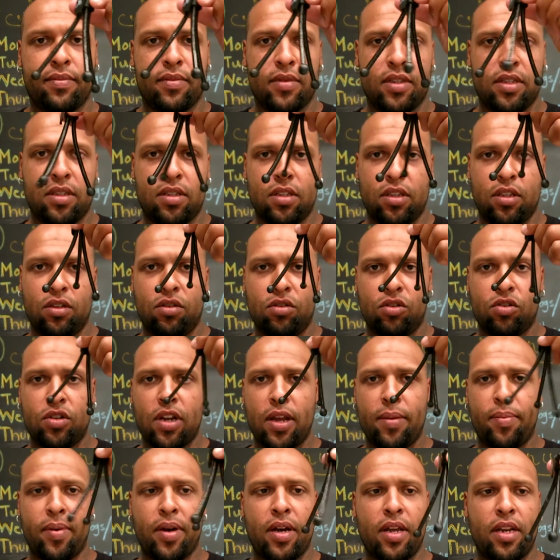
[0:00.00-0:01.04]
It's a little
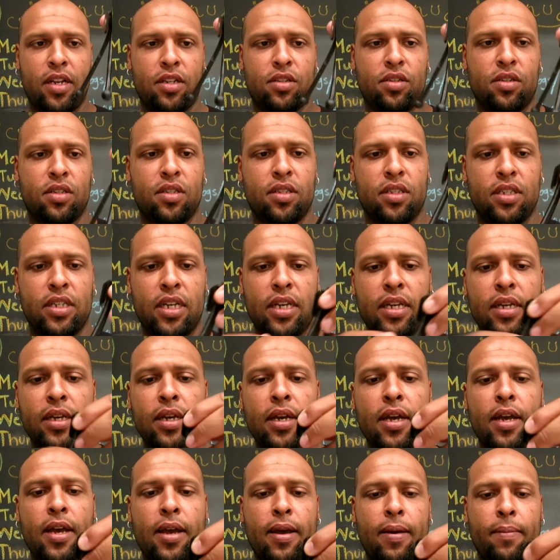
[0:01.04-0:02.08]
tripod, as you can see,
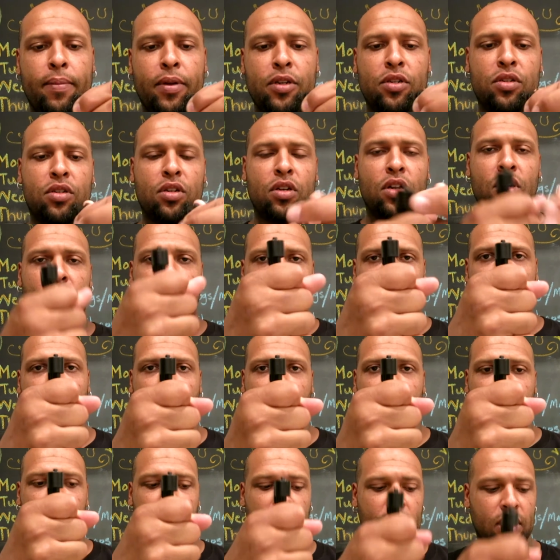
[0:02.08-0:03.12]
but you can also
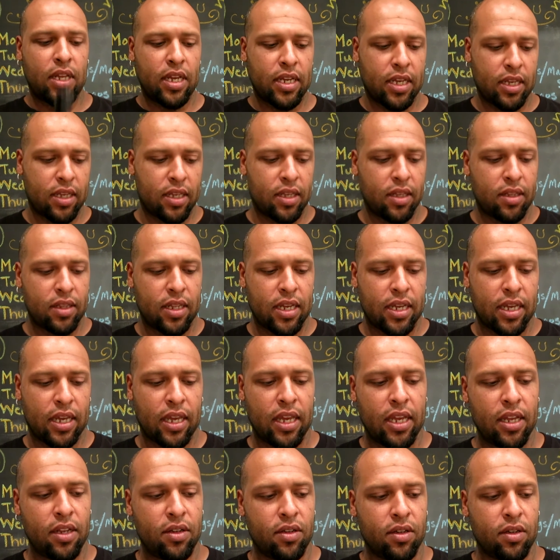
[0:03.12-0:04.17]
hold it like a
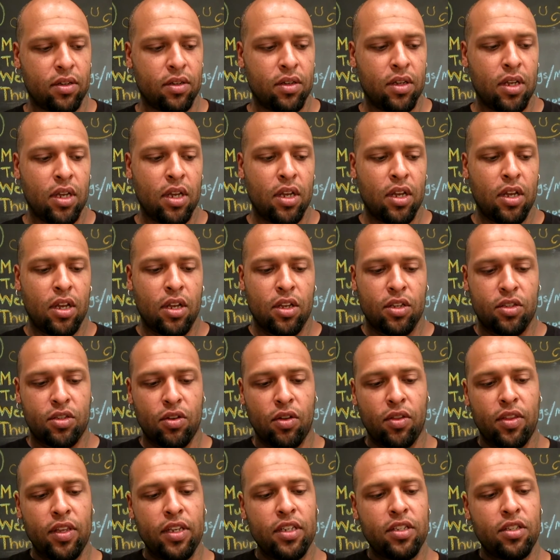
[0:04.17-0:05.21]
handle.
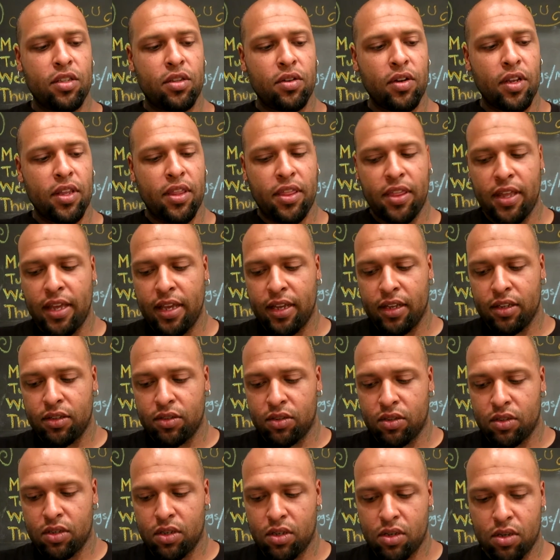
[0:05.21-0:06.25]
So these 3
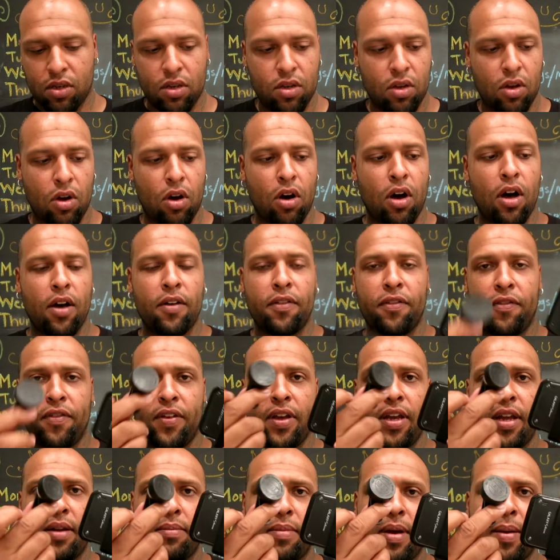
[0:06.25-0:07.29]
things all
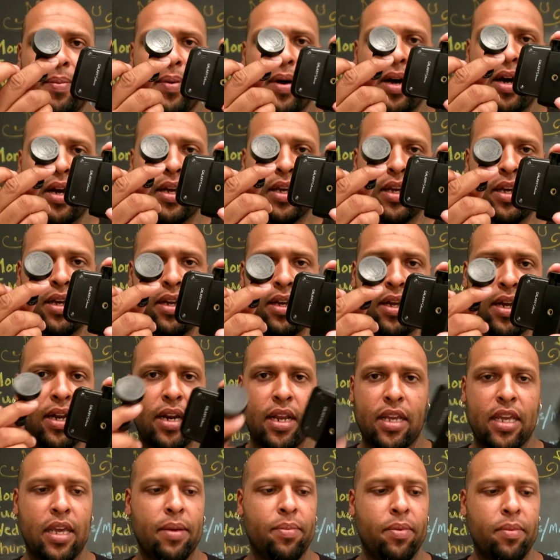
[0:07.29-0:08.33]
fit in my pocket, and
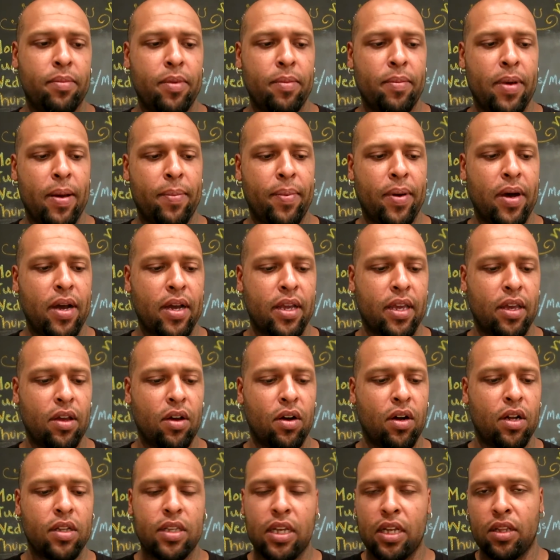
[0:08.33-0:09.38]
I keep them in my pocket
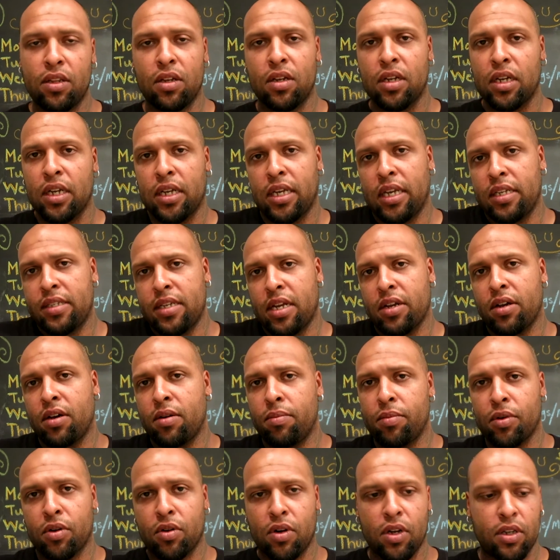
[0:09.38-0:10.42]
all day long in case I
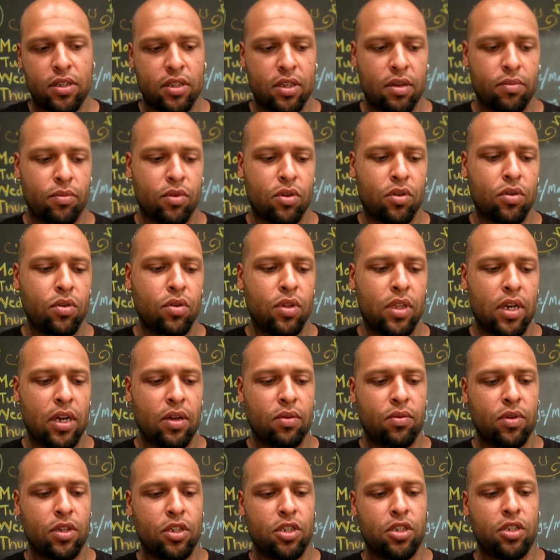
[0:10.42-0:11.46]
come across something cool that I
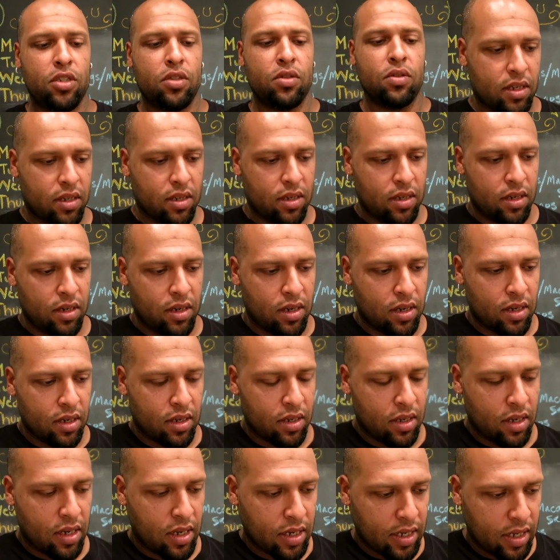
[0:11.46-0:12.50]
want to shoot. You know,
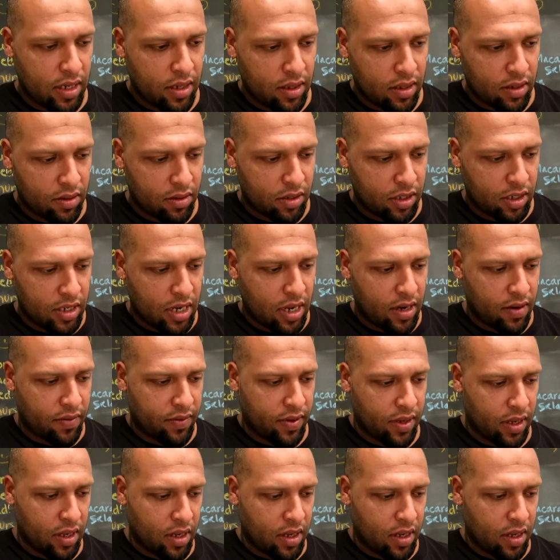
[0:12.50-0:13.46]
I'll get a little shot of it.